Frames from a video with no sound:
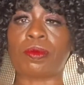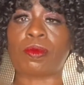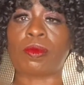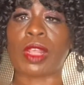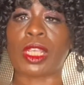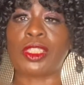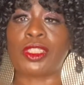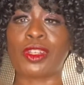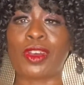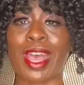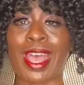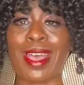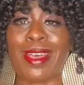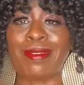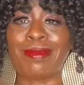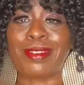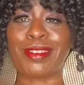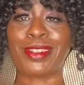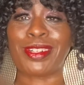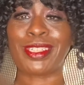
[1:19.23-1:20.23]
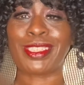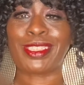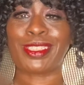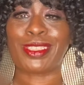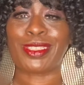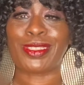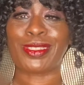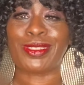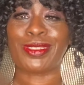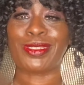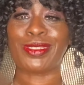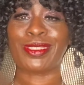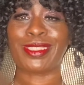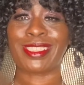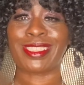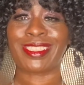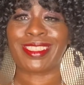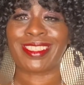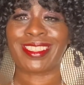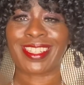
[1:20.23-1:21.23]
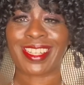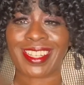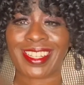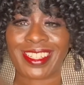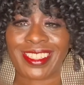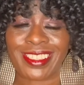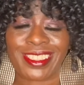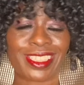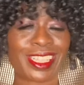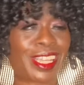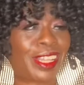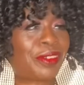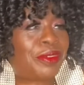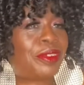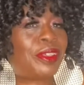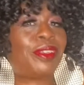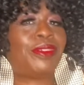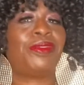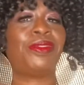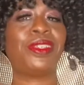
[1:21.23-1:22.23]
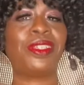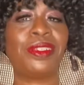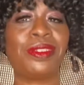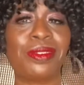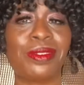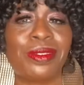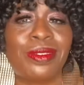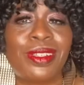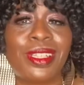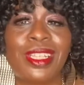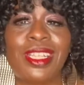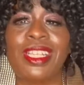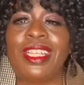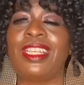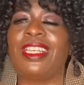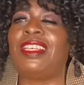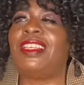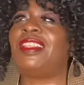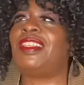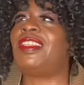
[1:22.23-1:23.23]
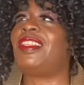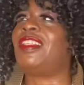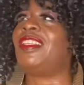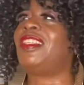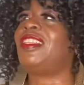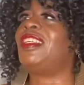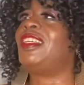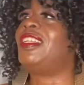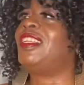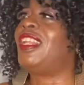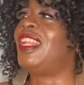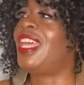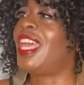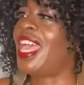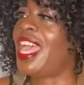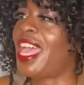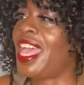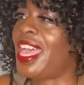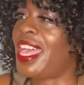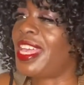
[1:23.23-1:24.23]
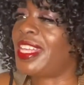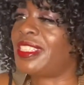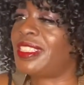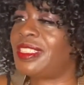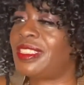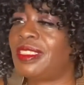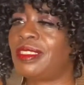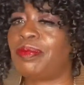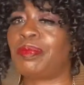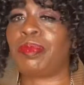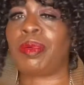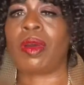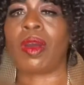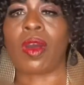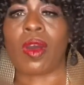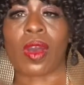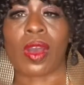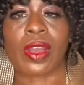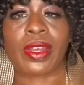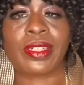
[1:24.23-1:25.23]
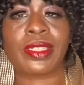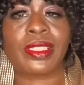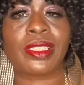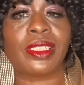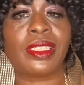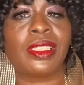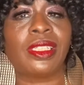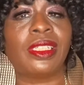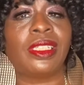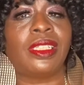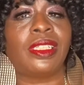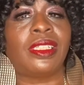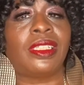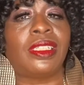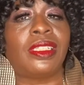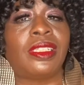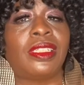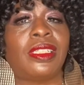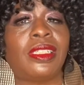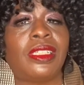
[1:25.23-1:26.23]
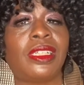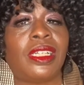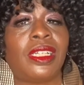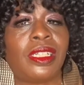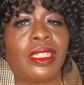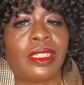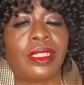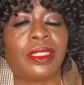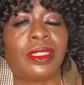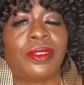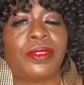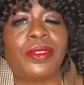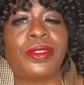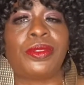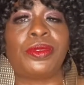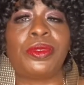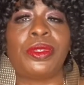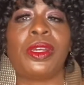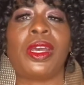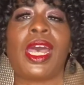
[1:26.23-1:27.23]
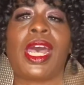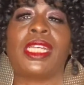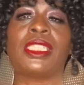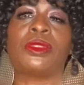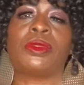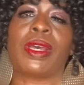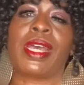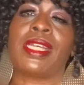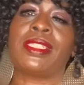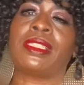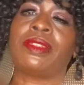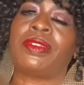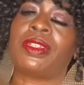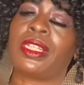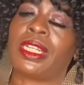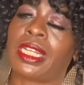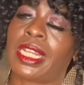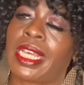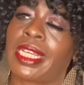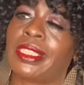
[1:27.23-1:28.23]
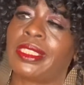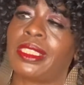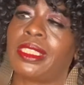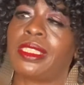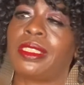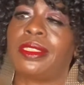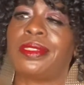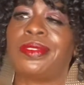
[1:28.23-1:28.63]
So I'm going to discuss and review the last part of the Real Housewives of Atlanta